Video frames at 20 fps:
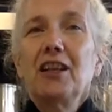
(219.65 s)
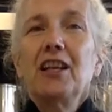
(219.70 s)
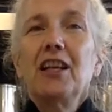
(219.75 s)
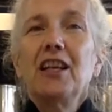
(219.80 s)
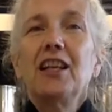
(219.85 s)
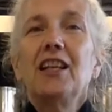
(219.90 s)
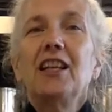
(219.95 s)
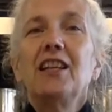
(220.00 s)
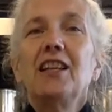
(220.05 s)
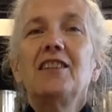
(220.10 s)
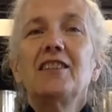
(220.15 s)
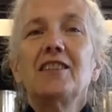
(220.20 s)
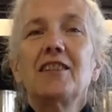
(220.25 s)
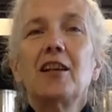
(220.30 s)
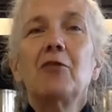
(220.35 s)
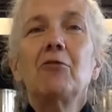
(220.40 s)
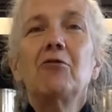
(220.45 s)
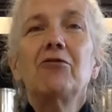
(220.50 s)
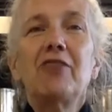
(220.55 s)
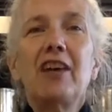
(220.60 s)
Eating
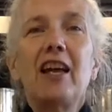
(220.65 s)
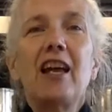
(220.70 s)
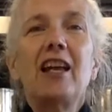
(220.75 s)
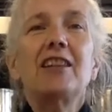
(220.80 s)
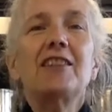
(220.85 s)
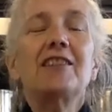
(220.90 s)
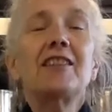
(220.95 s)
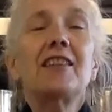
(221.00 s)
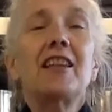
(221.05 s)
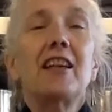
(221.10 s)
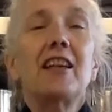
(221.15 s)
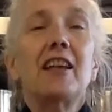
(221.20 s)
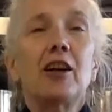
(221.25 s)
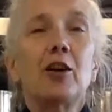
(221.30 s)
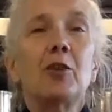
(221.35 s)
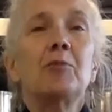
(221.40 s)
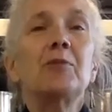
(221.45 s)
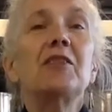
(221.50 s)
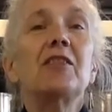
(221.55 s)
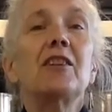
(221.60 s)
some fats
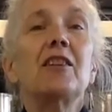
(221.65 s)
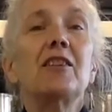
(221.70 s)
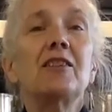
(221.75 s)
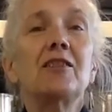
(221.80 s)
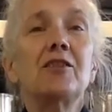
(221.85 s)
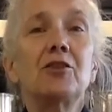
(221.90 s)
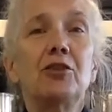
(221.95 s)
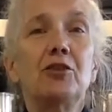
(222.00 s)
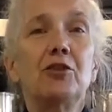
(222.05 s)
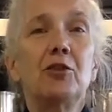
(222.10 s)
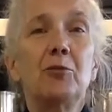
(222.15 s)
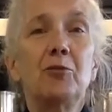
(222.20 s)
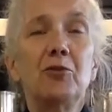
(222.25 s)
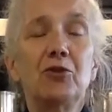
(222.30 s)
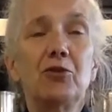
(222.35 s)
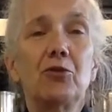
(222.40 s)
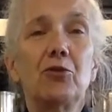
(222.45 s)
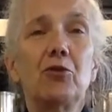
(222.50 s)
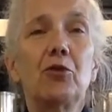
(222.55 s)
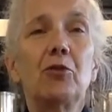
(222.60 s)
helps us to
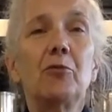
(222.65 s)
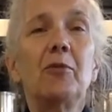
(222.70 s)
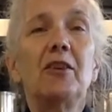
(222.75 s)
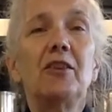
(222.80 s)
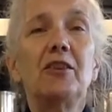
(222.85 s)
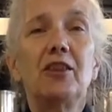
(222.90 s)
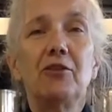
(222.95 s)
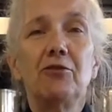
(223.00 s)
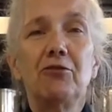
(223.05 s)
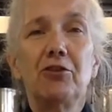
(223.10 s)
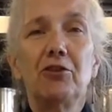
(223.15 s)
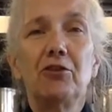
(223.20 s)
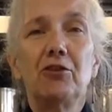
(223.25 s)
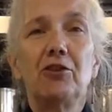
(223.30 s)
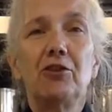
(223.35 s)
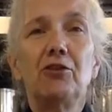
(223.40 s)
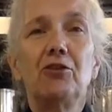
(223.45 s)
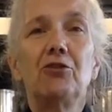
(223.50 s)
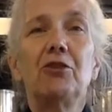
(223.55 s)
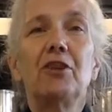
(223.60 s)
absorb different
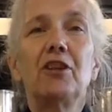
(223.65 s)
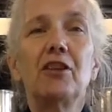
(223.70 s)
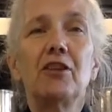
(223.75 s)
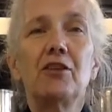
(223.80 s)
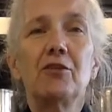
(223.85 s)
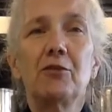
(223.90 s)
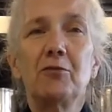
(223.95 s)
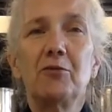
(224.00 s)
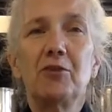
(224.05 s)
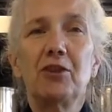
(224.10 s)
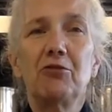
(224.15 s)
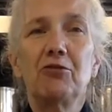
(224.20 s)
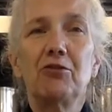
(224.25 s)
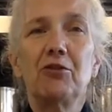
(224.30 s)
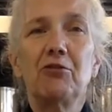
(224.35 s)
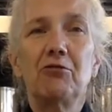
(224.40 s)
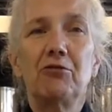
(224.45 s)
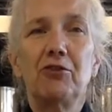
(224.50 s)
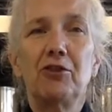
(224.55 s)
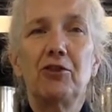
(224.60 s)
nutrients from
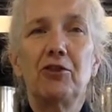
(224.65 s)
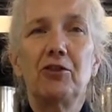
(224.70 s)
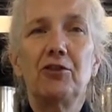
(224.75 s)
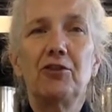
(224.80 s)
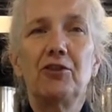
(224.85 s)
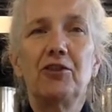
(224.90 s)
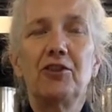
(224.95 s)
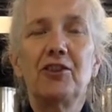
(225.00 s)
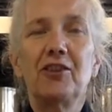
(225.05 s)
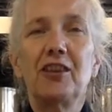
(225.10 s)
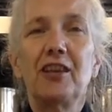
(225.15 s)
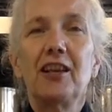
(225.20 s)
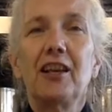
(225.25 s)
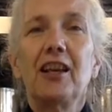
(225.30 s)
different foods,